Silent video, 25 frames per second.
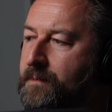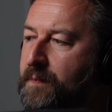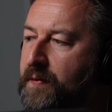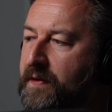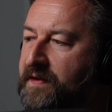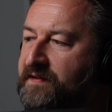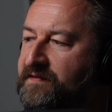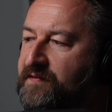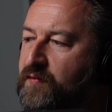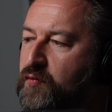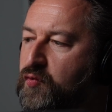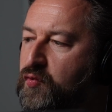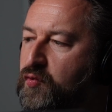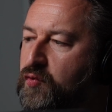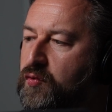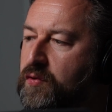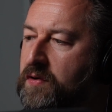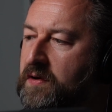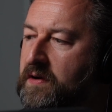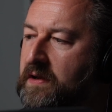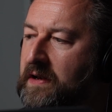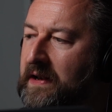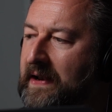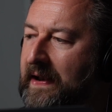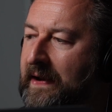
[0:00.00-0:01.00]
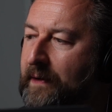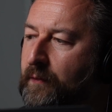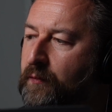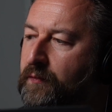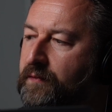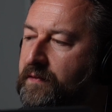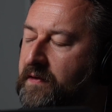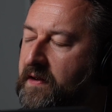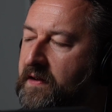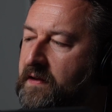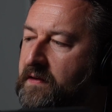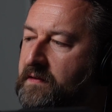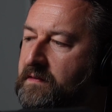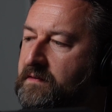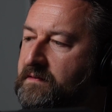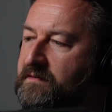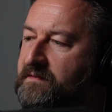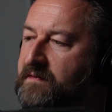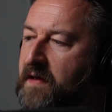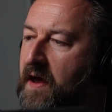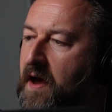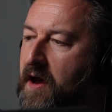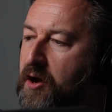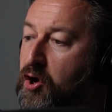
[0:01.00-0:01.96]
political clout and